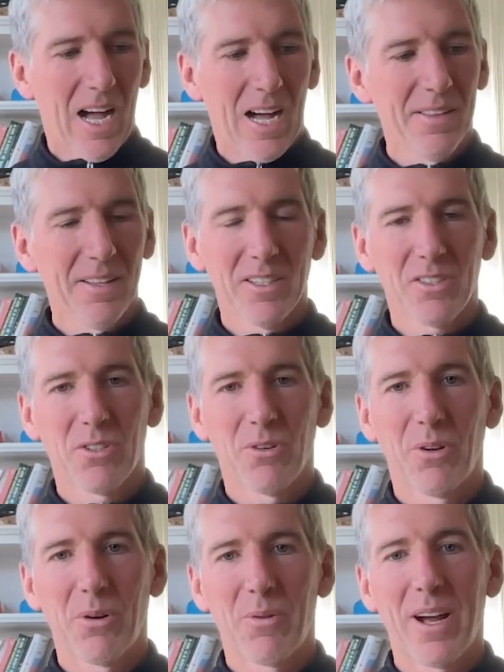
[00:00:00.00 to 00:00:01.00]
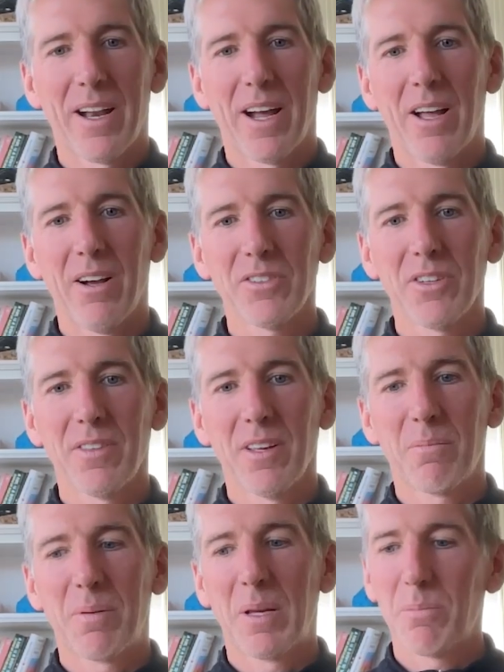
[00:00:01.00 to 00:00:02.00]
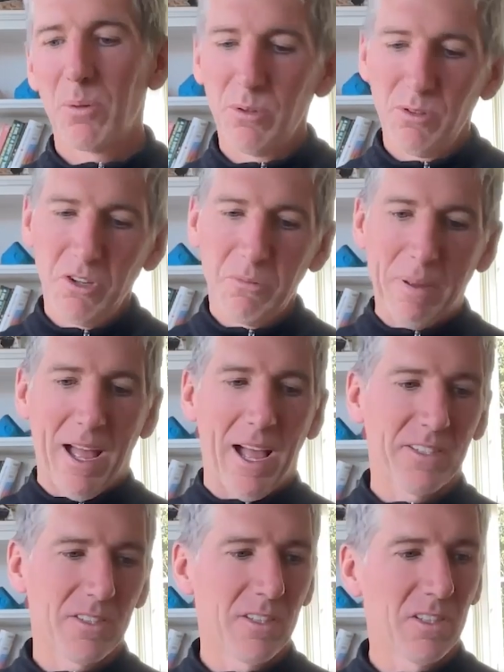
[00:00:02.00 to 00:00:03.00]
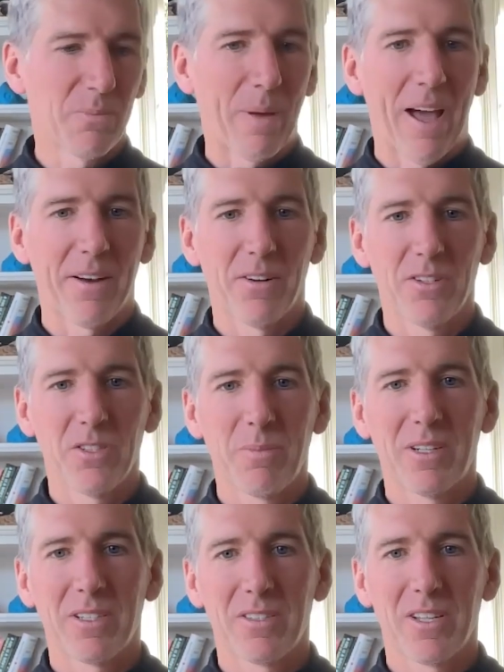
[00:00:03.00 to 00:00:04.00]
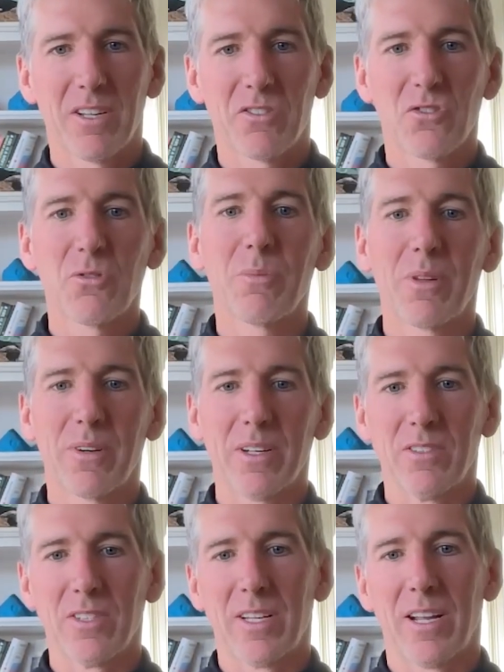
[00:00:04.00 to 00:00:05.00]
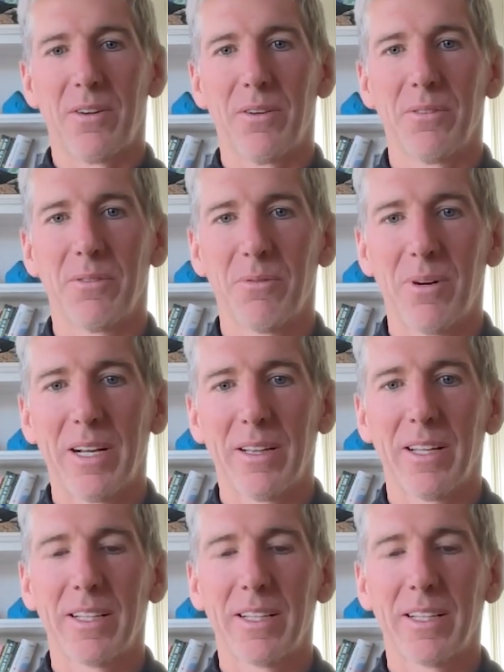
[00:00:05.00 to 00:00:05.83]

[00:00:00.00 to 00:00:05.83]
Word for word: I think that's totally right. I also think people look past these patterns because they assume they're incidental, right?